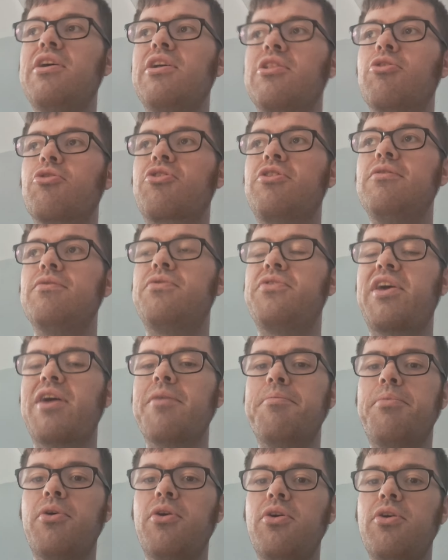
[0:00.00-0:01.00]
looking for
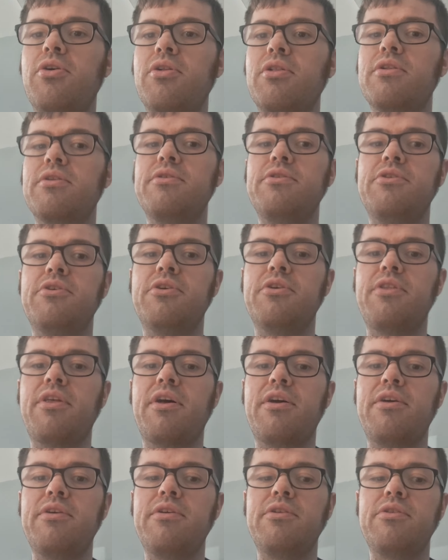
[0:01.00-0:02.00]
that ball,
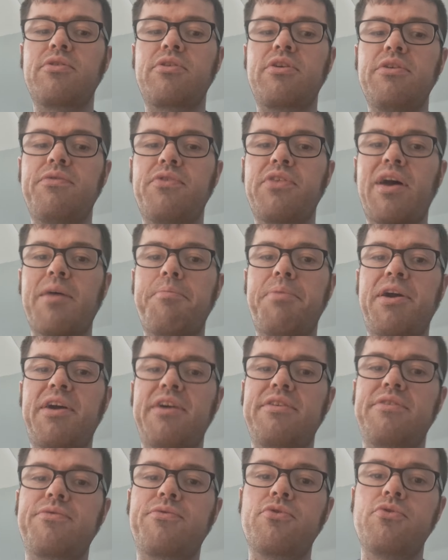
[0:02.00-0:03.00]
looking for that
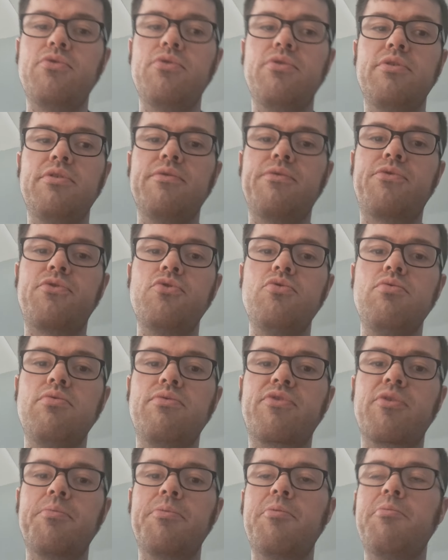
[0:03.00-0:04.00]
pass through
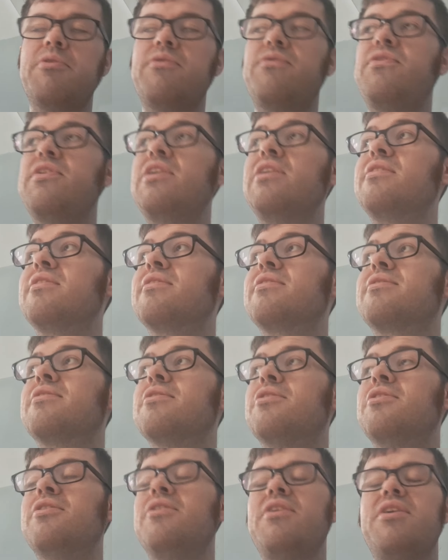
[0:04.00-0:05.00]
from the midfielder.
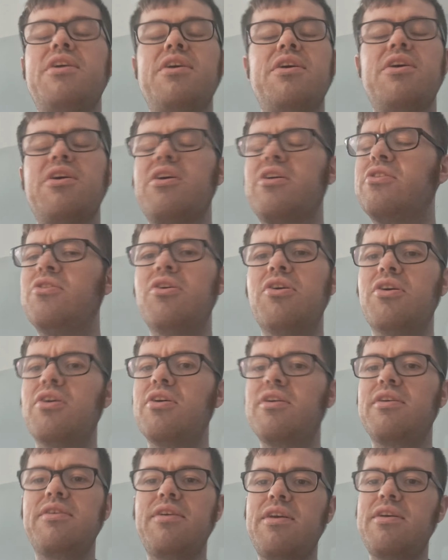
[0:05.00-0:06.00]
So no,
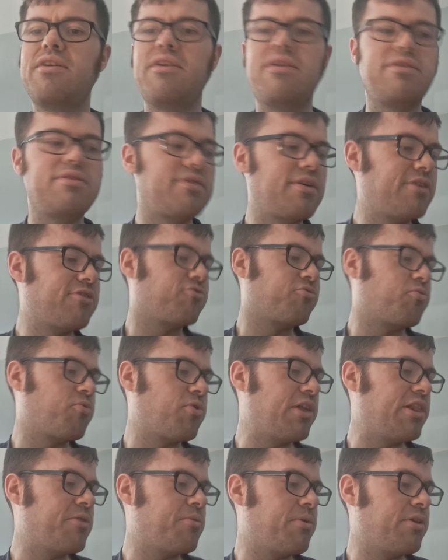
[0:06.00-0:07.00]
it's
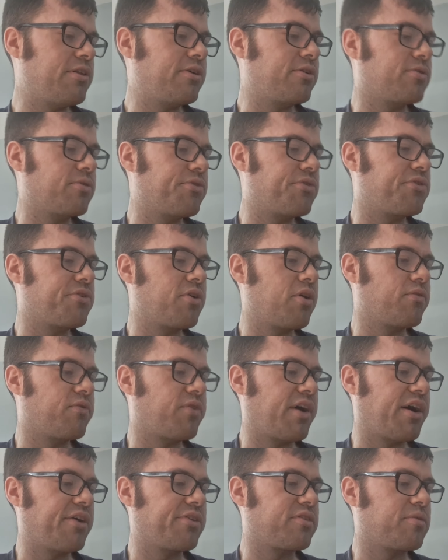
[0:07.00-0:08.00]
really good so
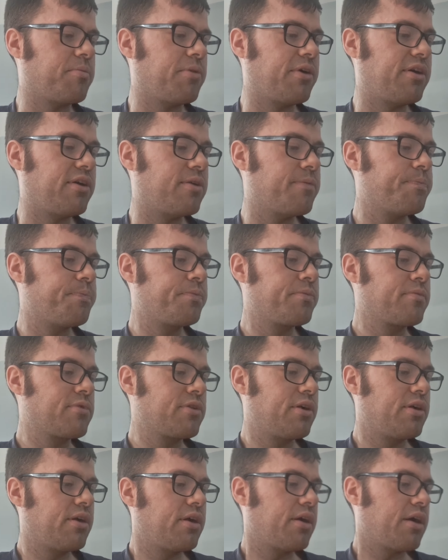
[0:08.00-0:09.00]
far to me.
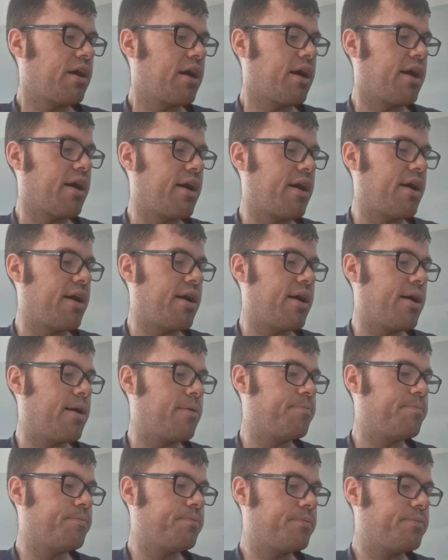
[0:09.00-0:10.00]

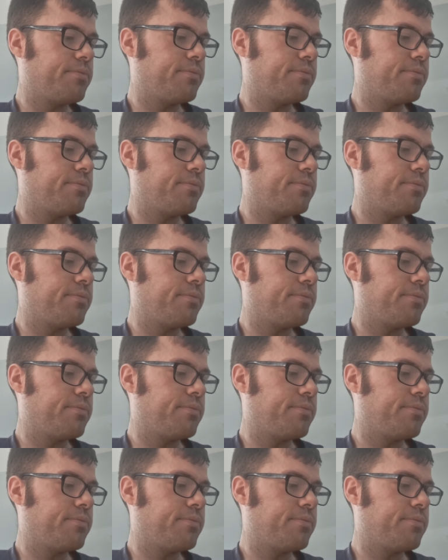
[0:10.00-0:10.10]
And